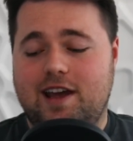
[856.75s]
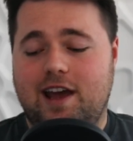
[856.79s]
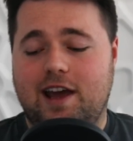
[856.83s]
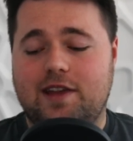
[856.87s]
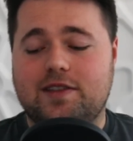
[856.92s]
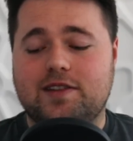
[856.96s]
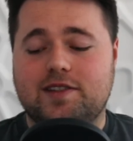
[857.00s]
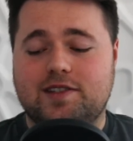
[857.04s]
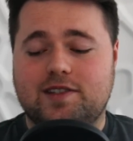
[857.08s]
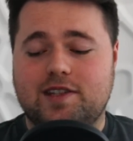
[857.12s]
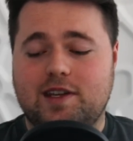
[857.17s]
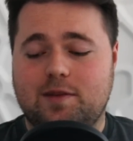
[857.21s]

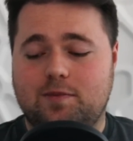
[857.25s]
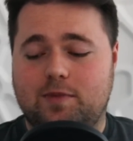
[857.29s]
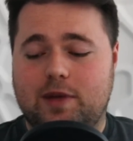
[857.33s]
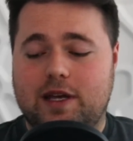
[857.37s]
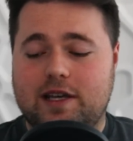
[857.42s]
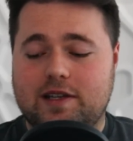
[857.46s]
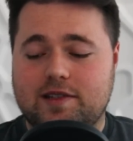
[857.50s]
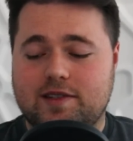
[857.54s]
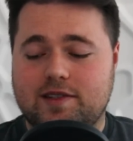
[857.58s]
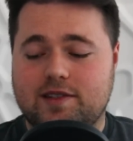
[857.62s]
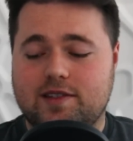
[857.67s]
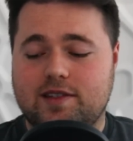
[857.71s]
And the set
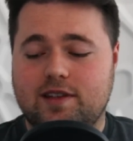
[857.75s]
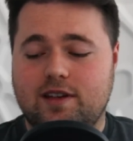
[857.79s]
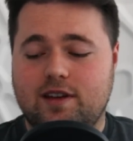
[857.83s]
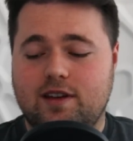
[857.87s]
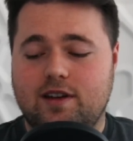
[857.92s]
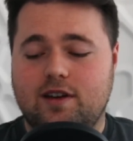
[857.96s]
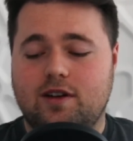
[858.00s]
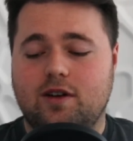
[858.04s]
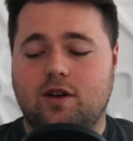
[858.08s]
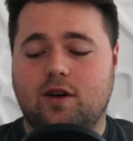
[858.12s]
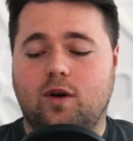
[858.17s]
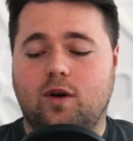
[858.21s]
piece,
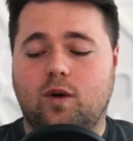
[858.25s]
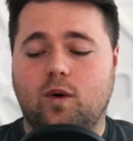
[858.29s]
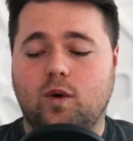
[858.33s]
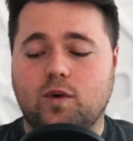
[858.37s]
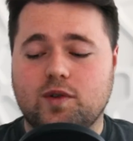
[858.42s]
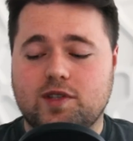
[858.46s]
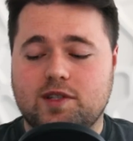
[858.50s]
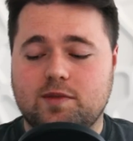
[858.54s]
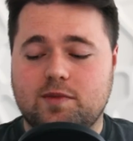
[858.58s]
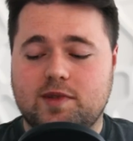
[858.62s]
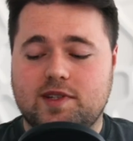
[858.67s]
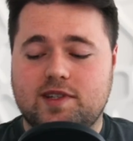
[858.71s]

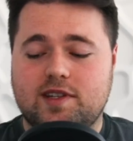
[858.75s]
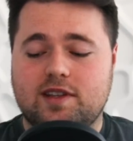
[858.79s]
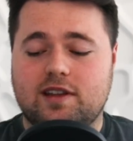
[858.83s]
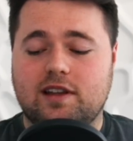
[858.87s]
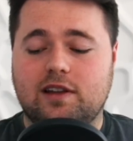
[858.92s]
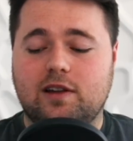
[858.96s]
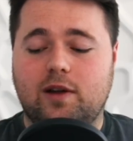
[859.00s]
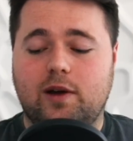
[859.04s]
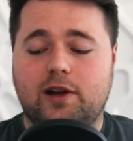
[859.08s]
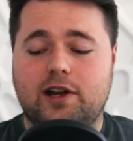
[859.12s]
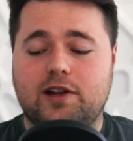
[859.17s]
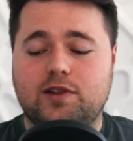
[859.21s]
awesome to see
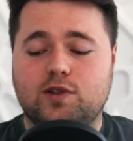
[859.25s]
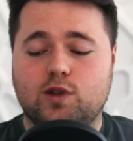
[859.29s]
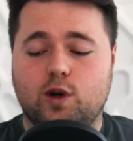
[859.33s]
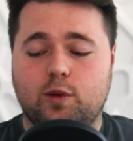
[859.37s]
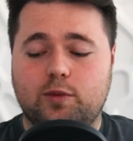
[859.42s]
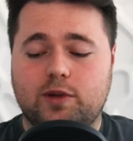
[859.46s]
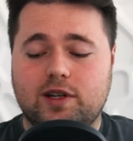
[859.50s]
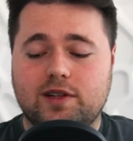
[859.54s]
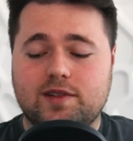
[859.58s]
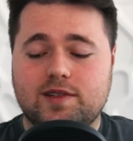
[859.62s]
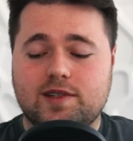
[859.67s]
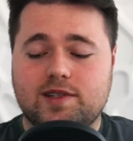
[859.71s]
the line at
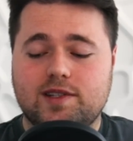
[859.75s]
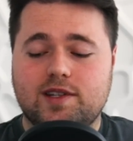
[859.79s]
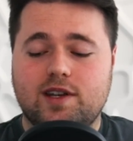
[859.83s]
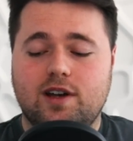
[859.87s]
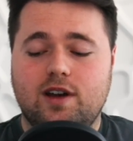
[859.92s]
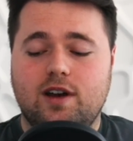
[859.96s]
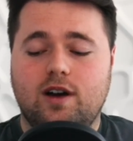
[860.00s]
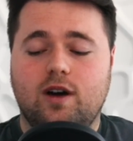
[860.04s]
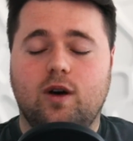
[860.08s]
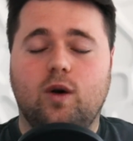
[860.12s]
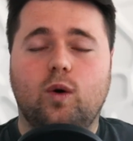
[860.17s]
dominance.